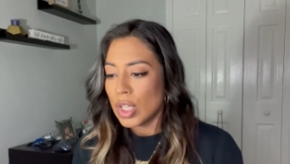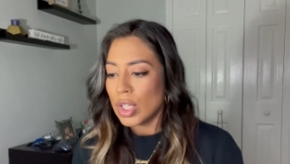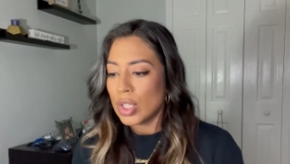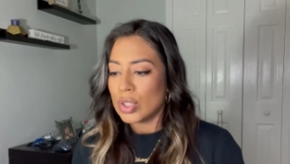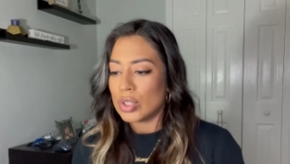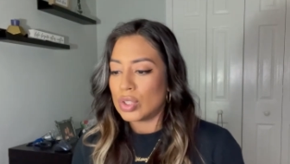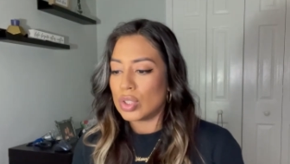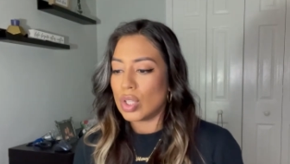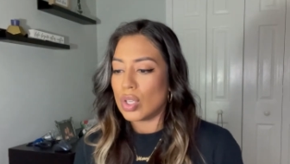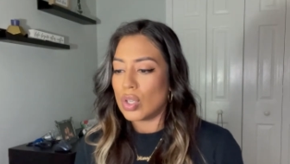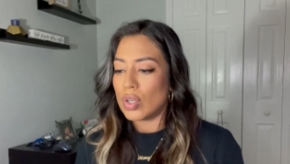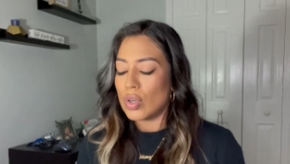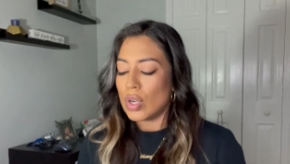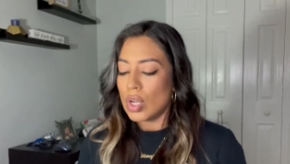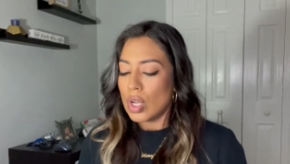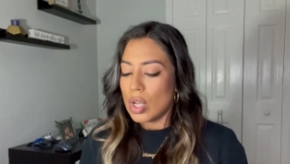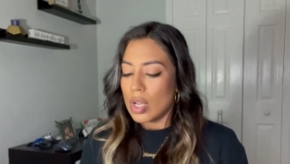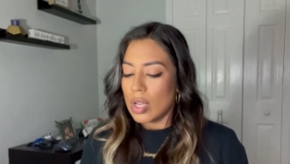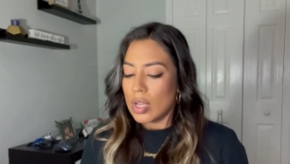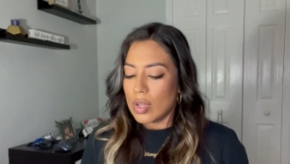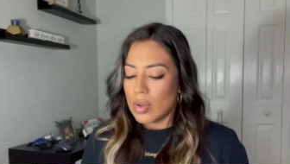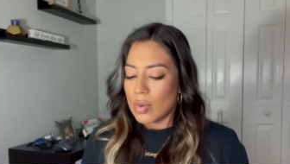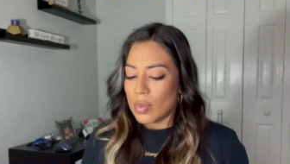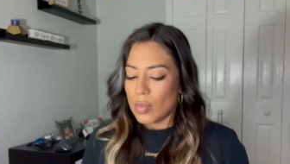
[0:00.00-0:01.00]
So
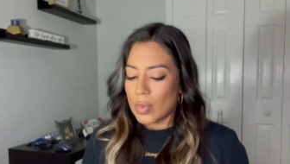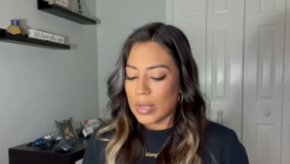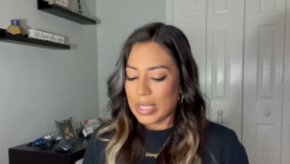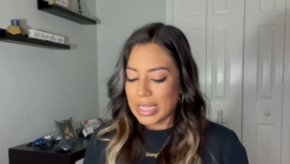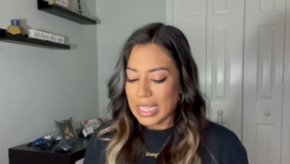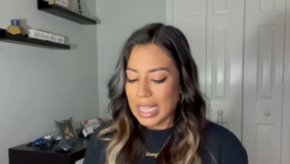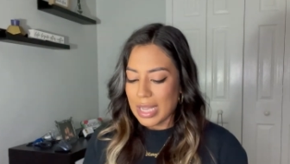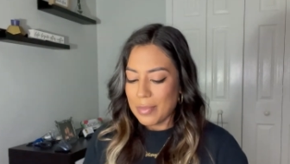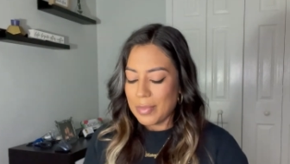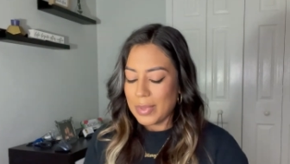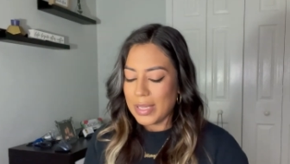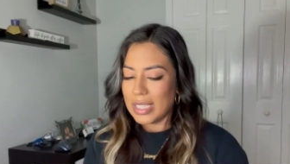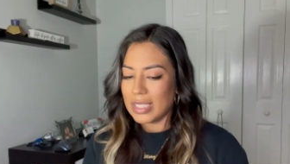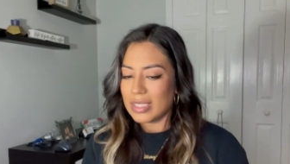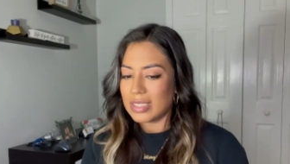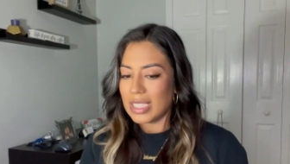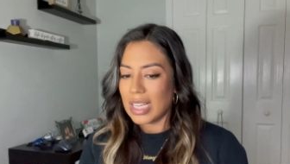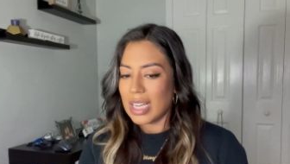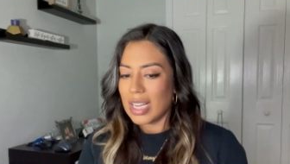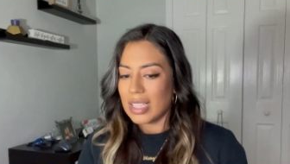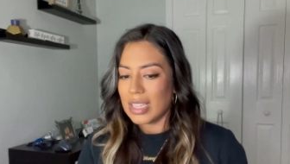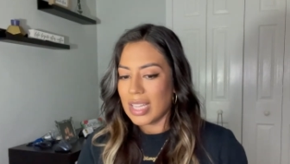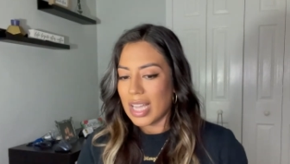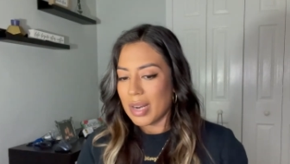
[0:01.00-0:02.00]
with that being said,
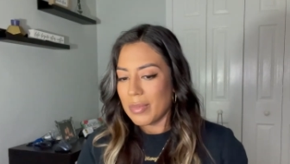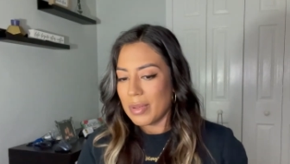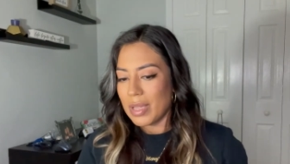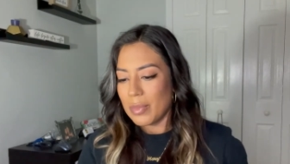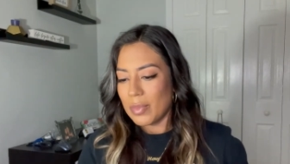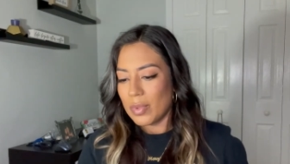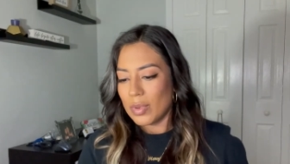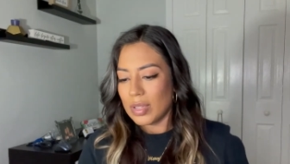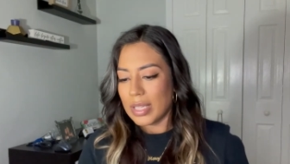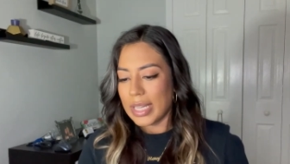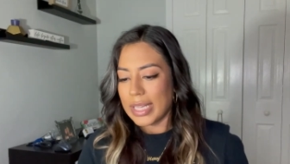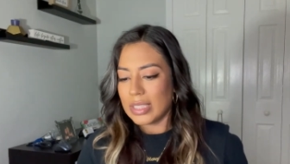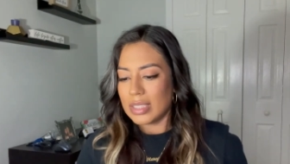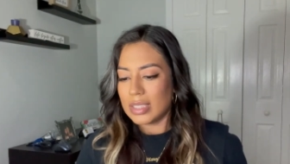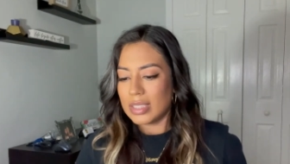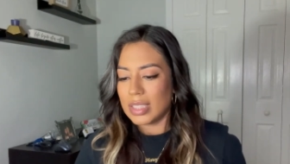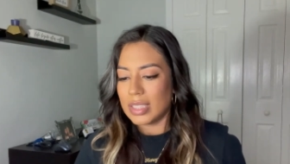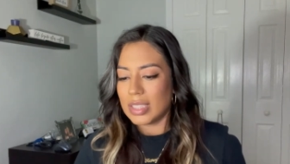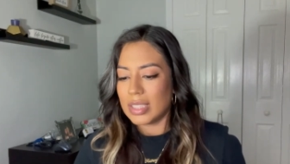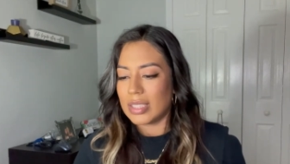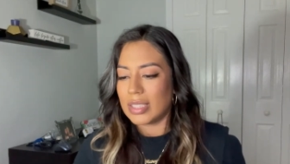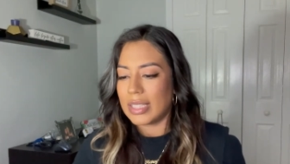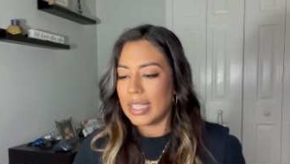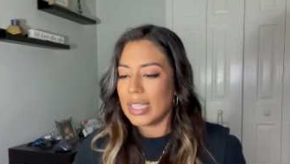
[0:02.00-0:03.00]
a lot of people like
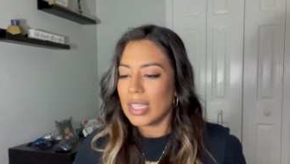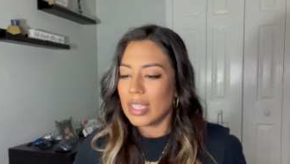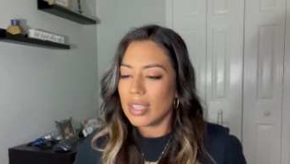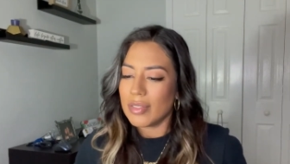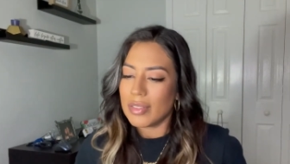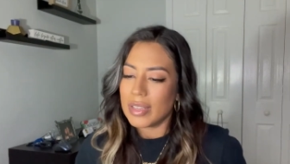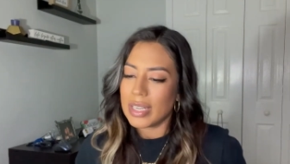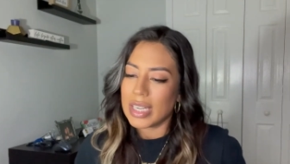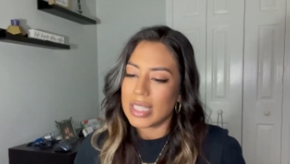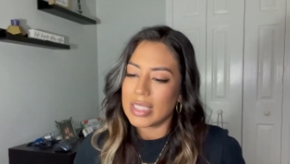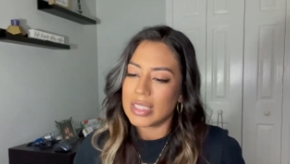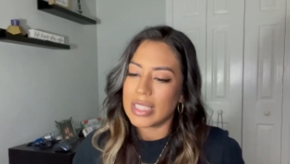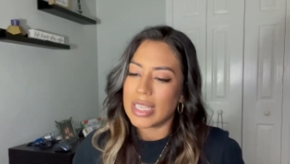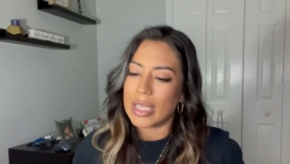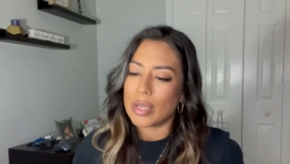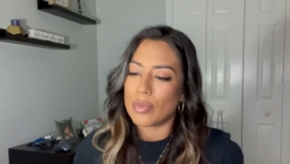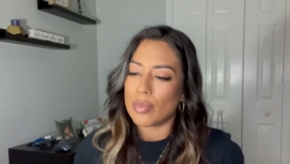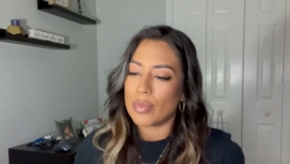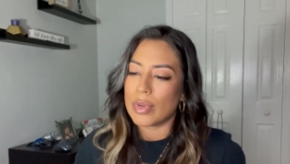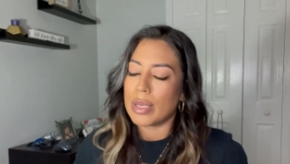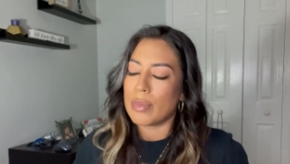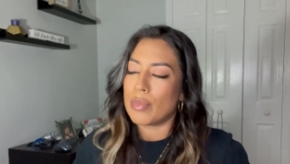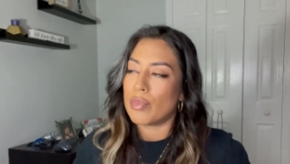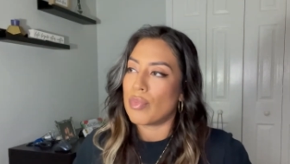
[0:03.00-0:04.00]
to think of it as like
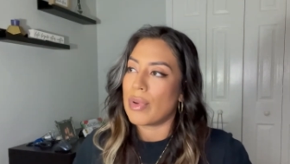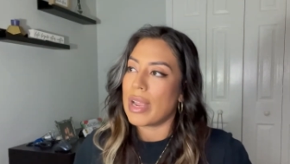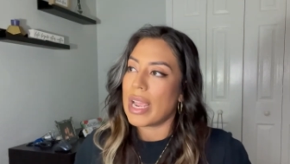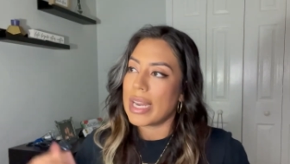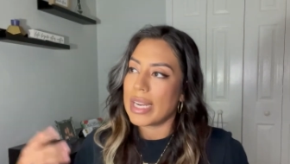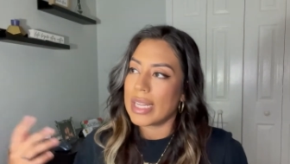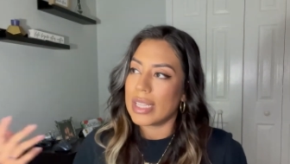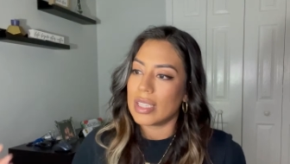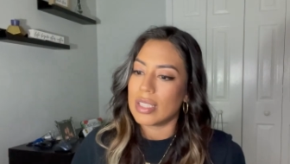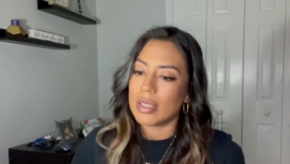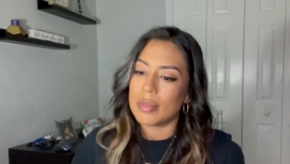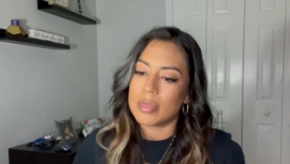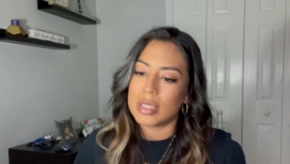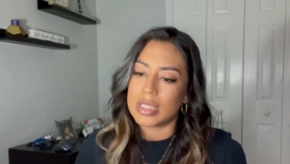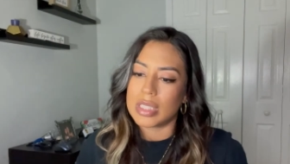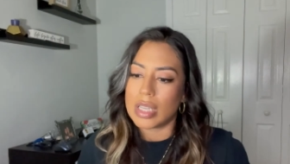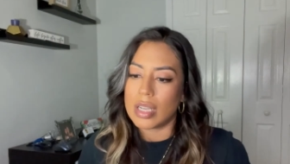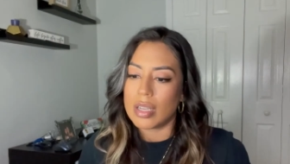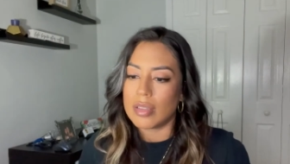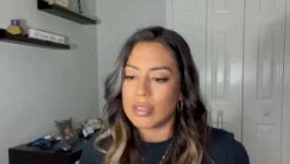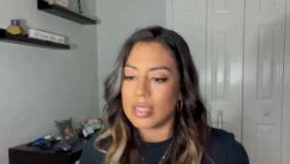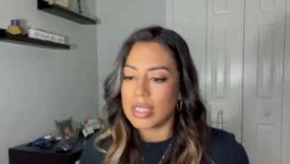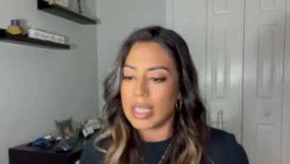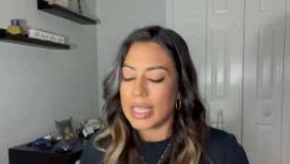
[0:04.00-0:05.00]
rebranding
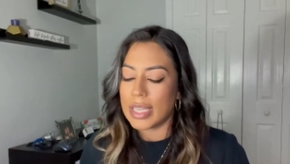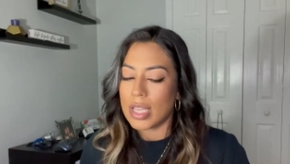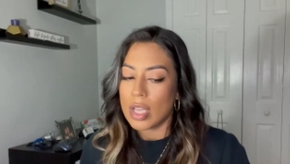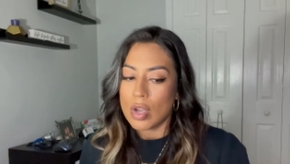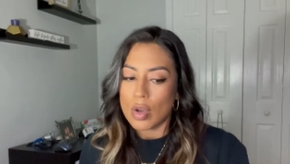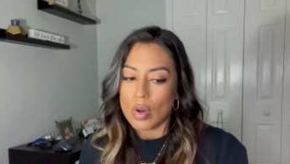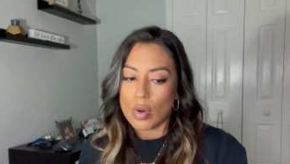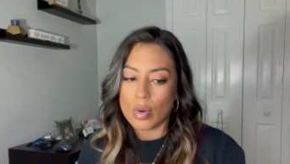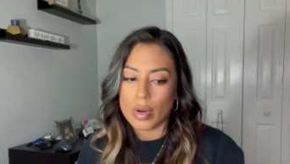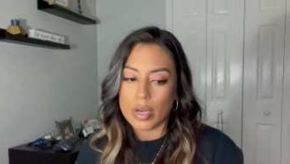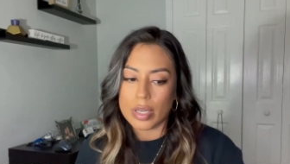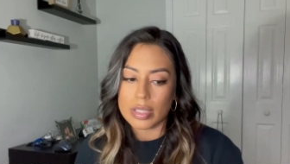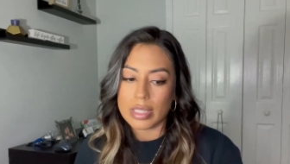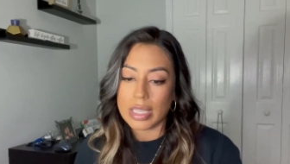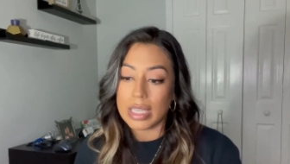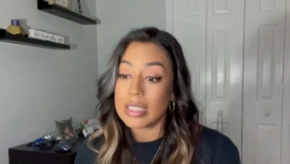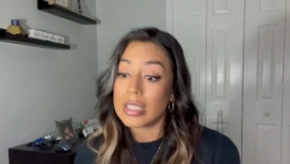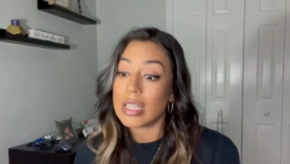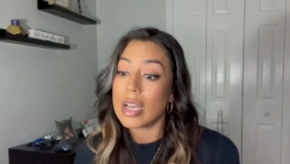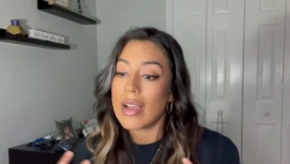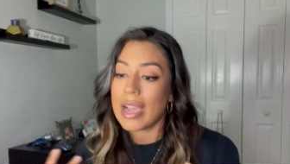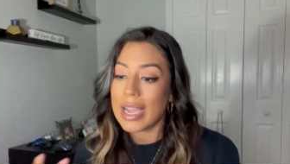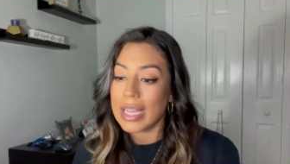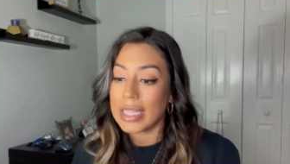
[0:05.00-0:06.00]
themselves, like, or that's
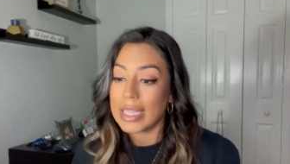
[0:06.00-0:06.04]
how I